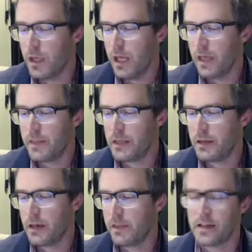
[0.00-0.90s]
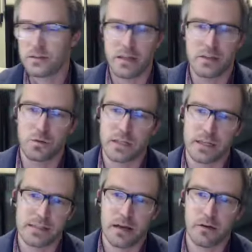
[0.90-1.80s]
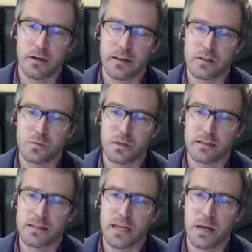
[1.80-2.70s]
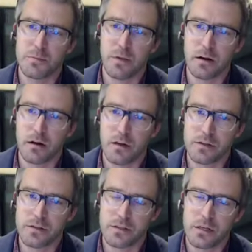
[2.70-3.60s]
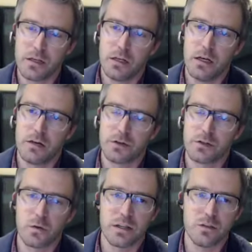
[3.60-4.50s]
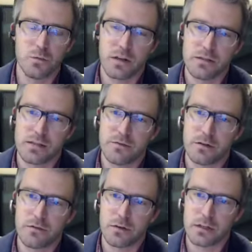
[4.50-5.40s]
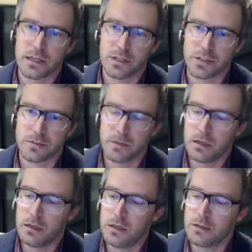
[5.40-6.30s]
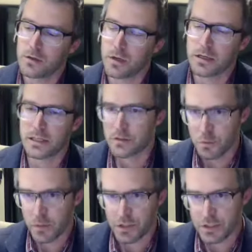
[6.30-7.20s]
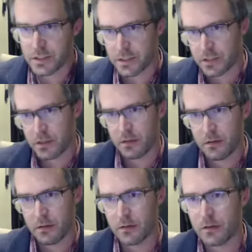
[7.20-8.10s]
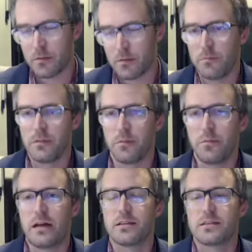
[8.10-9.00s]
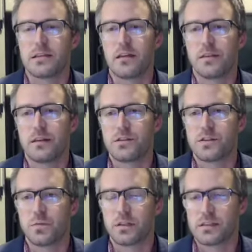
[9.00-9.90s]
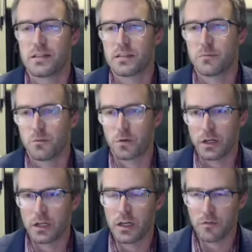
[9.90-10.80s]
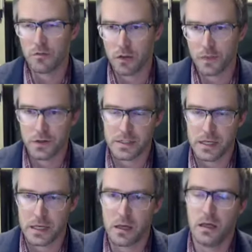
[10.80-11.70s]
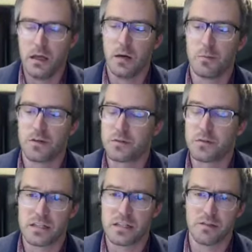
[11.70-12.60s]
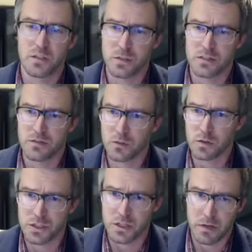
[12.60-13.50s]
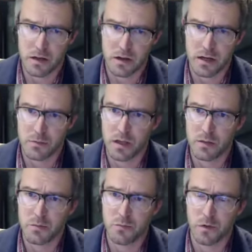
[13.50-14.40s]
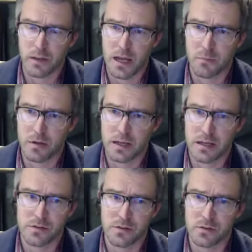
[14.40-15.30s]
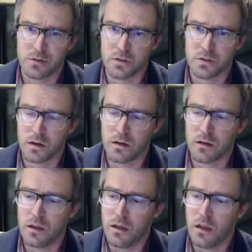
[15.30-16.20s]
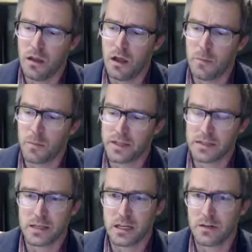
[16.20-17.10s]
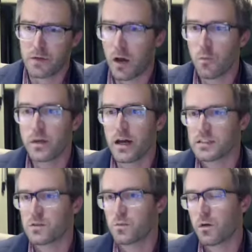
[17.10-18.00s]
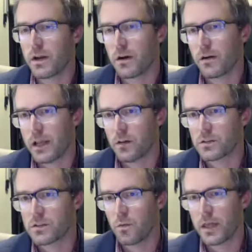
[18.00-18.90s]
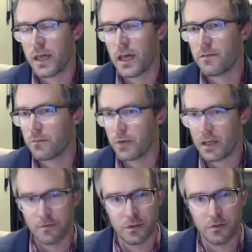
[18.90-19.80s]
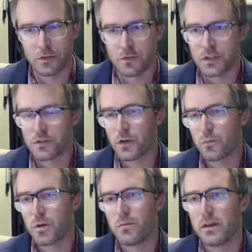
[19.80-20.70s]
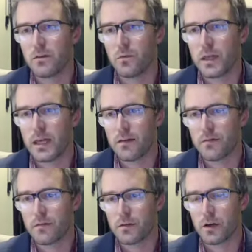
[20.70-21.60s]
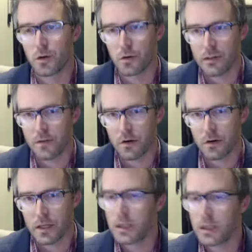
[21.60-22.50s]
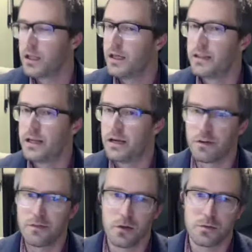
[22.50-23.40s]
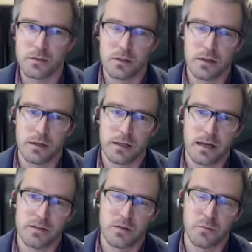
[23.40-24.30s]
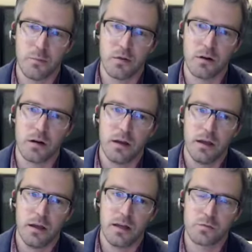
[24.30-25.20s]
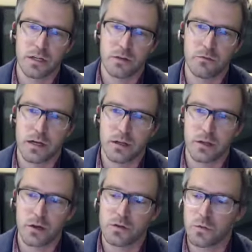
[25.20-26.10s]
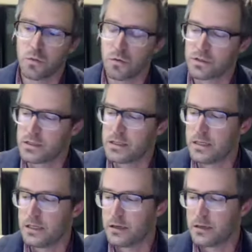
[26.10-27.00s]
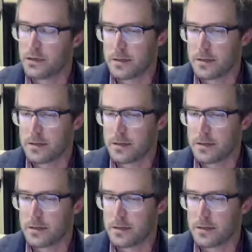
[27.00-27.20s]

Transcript: And then that's what gets counted, and that's what gets kept by our office for 22 months after every election. So I'm not going to get too much into the ballot side of things, just because that's something we're going to cover on Thursday. But if somebody does have a specific question about it, I'd be more than happy to answer those as well. But that's kind of how we got to where we are now. So we have universal vote by mail, we have early voting, and then every vote's cast on paper as we're getting ready to go towards the